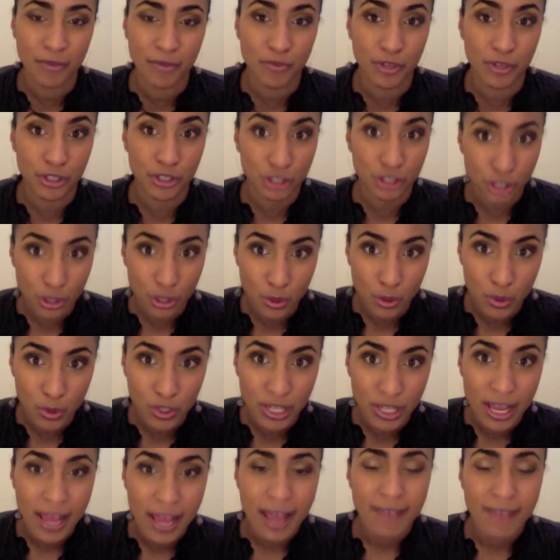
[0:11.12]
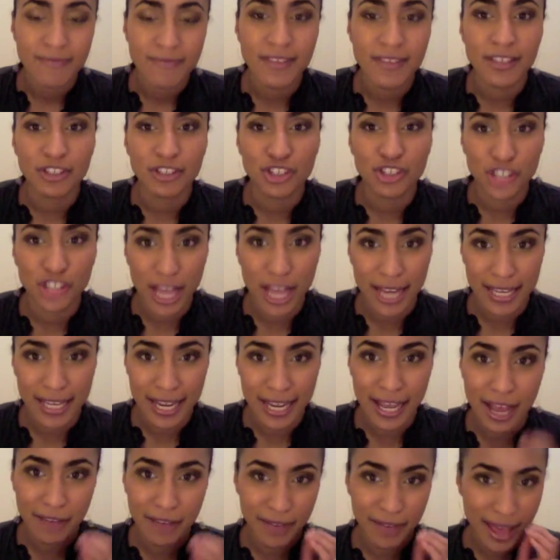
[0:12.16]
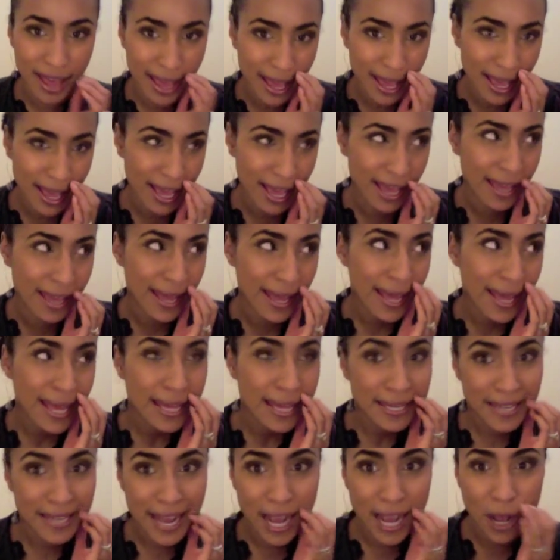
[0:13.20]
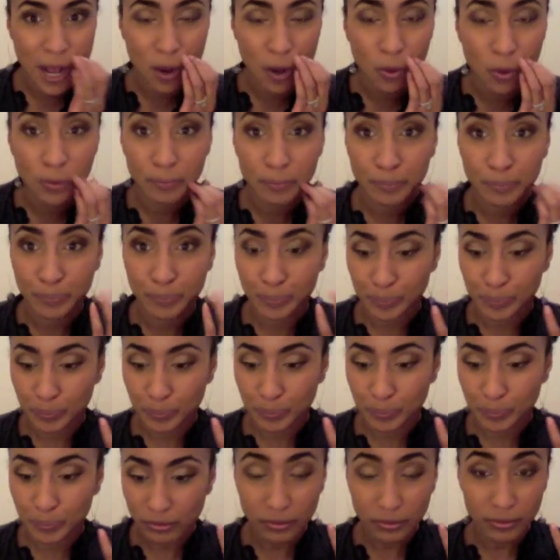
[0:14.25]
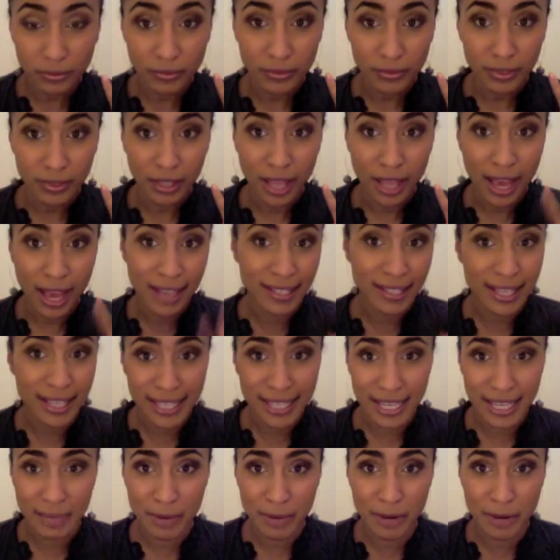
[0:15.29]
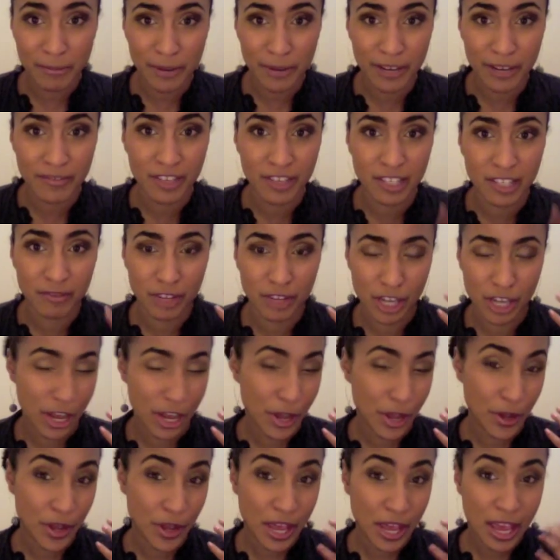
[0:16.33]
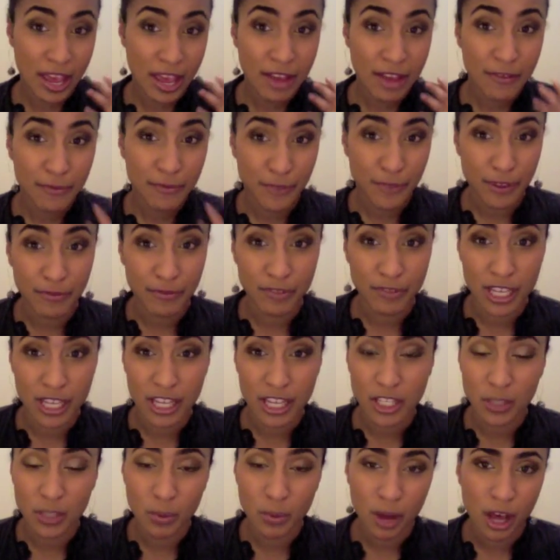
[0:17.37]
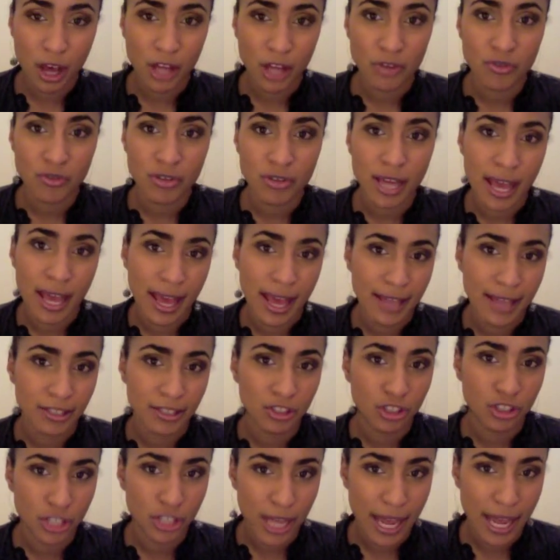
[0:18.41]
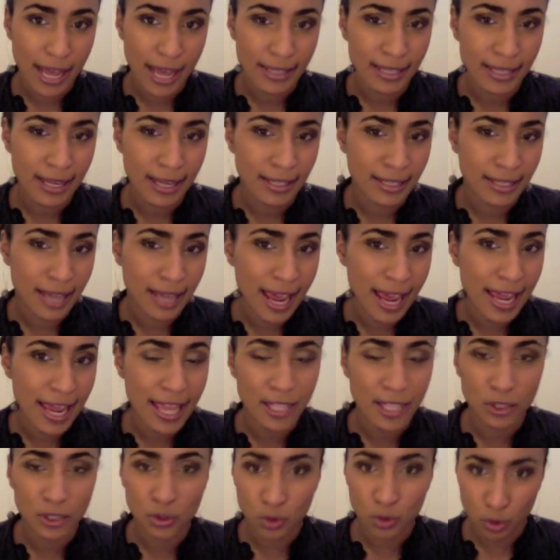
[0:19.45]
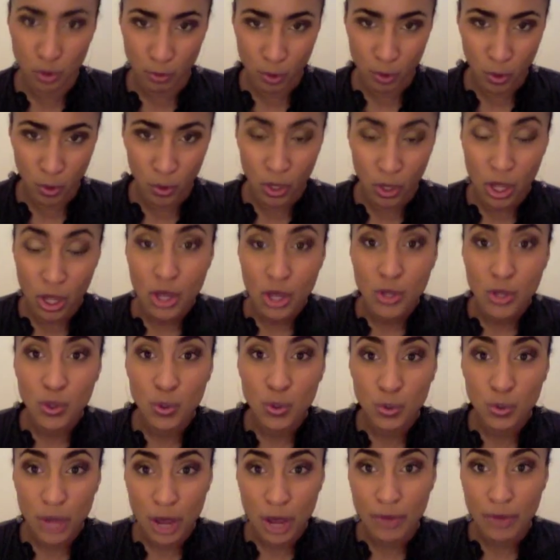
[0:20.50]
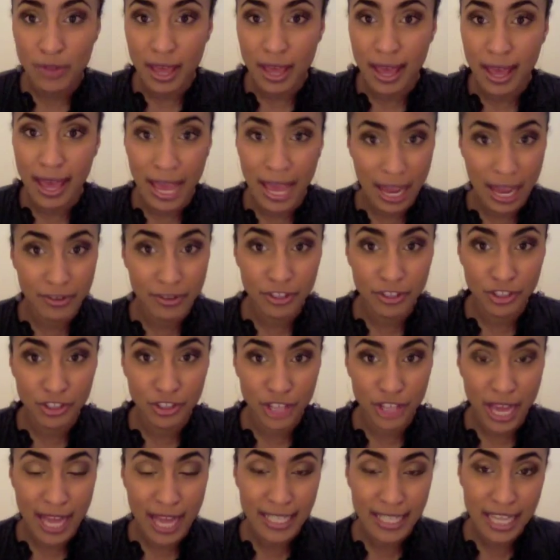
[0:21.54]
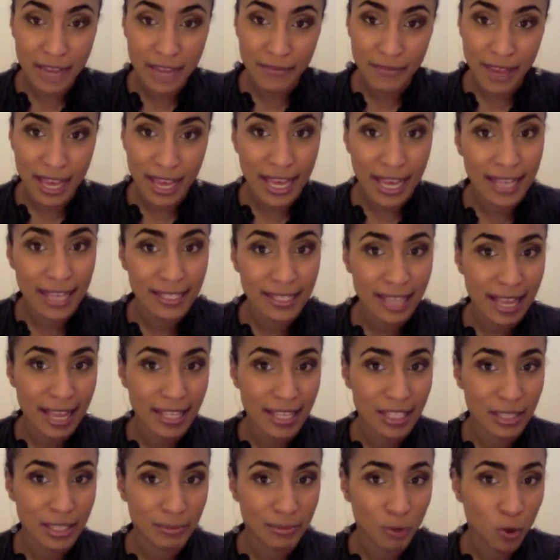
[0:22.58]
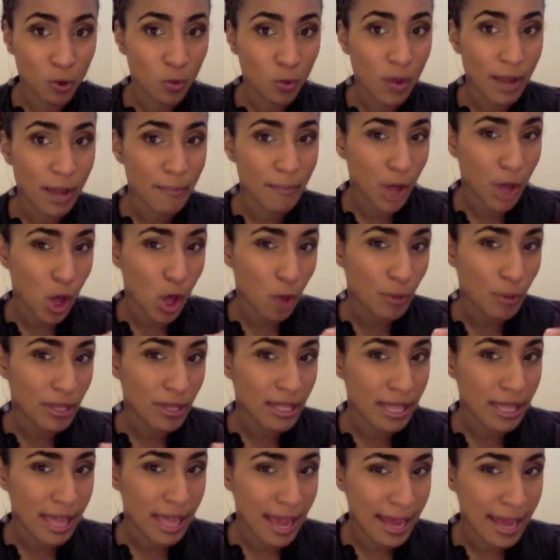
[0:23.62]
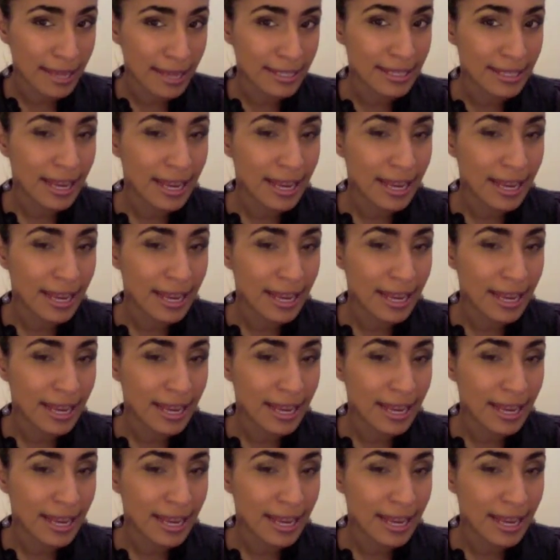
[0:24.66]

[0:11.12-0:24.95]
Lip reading: reduce the shedding of hair. Now, as I said in my previous video, 50 to 100 hairs shed a day is normal. You know that a hair is shed if it has a small white bulb at the end,